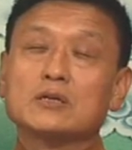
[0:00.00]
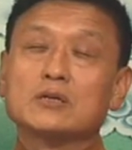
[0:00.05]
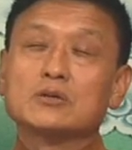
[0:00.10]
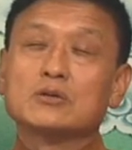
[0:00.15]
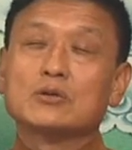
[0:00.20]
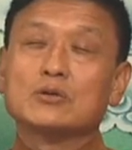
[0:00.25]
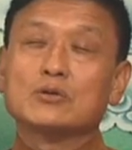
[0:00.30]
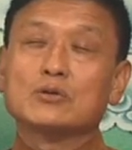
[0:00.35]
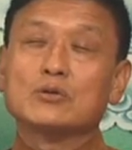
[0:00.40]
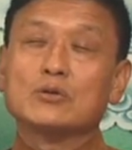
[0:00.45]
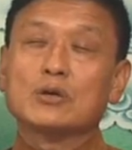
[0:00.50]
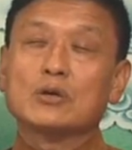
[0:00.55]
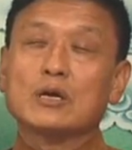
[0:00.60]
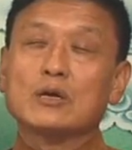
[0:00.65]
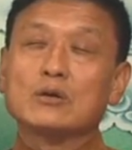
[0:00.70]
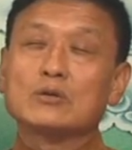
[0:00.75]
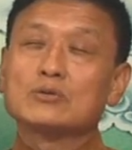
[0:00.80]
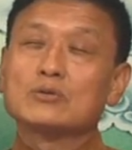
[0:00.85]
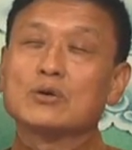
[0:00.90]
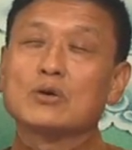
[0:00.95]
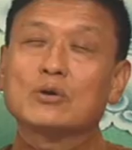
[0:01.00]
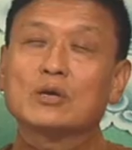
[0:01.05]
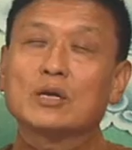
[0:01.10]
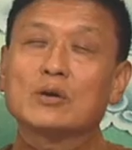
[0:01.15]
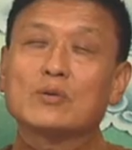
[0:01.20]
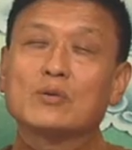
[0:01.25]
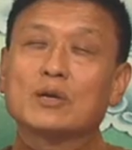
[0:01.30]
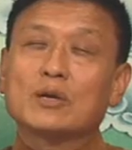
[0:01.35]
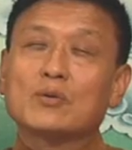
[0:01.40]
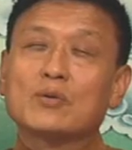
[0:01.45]
So you look. So
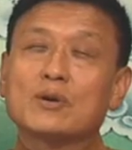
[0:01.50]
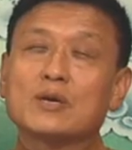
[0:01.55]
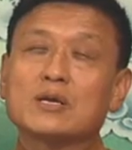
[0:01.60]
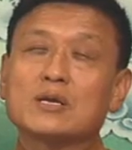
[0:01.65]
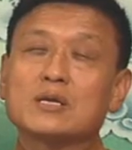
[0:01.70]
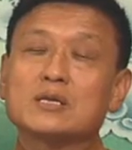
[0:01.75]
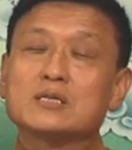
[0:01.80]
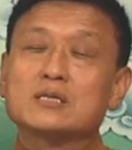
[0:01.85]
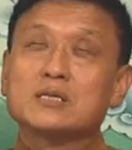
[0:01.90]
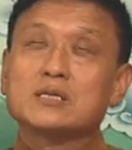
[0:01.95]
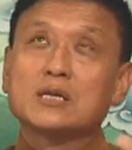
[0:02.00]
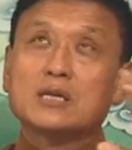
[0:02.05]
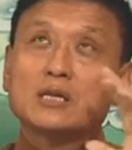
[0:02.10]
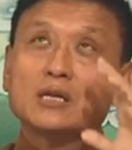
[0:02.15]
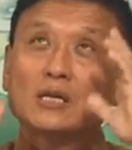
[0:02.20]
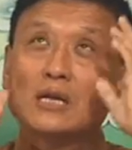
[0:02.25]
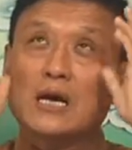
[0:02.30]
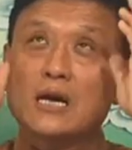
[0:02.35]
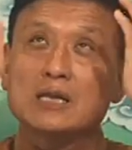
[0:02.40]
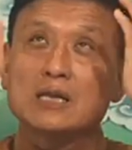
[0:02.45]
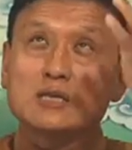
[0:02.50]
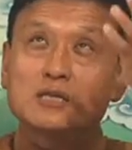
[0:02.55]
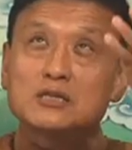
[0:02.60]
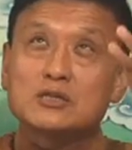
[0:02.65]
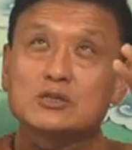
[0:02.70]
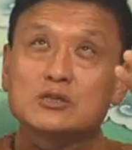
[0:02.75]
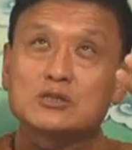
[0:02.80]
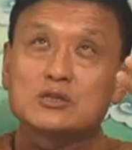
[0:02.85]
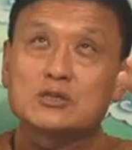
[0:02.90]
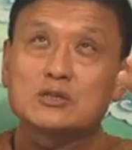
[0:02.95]
okay, whatever it is, either it's
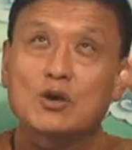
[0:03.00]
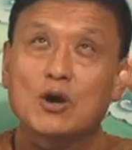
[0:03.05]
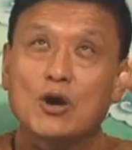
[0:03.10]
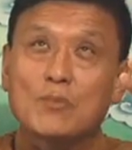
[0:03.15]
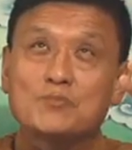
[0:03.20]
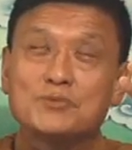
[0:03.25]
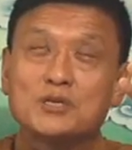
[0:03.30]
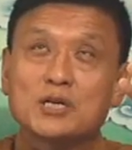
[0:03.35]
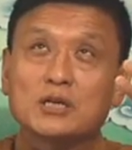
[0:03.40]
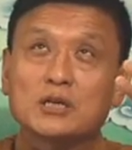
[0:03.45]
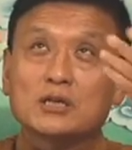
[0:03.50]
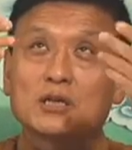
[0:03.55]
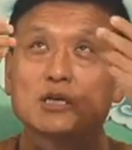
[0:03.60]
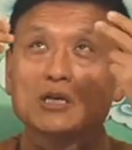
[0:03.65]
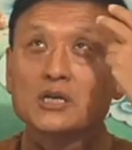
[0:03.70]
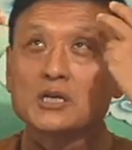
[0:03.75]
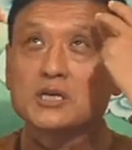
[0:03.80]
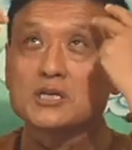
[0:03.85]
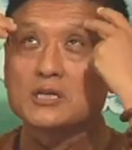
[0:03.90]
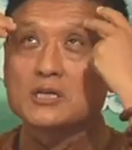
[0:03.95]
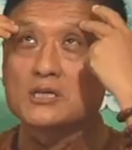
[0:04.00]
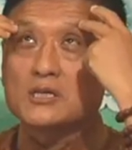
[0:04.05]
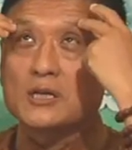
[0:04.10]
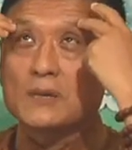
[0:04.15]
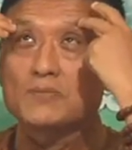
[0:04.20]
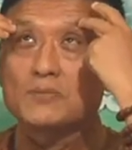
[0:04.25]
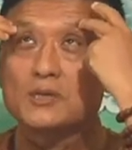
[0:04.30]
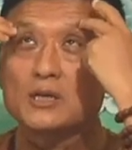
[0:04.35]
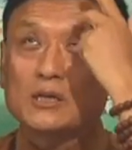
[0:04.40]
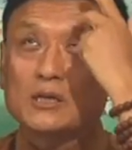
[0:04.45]
an object, it's a
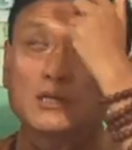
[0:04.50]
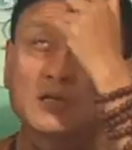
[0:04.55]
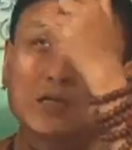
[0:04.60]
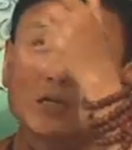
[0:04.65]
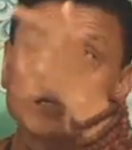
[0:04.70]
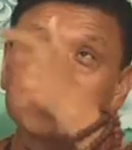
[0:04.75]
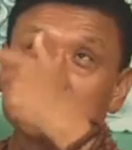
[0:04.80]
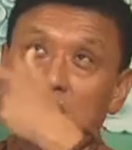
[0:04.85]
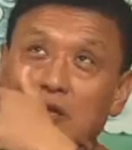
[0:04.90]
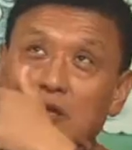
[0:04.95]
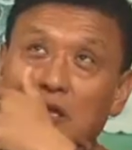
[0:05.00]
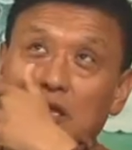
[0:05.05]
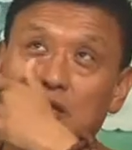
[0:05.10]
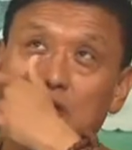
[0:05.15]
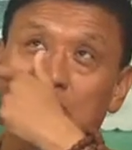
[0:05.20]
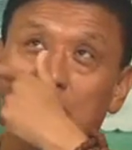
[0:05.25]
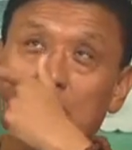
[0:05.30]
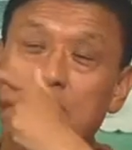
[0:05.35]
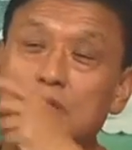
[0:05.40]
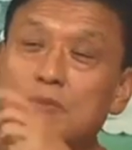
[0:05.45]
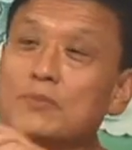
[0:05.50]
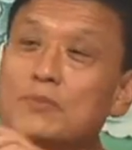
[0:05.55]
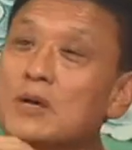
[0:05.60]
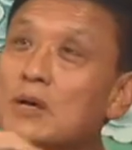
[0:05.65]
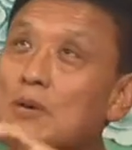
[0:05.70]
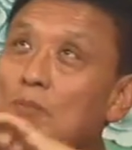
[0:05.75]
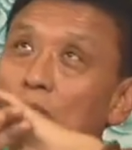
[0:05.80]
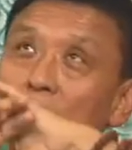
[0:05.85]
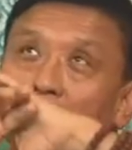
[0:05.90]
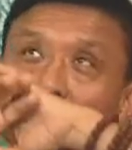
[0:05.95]
subject, it's a relationship,
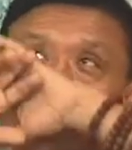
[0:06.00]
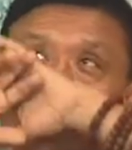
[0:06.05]
but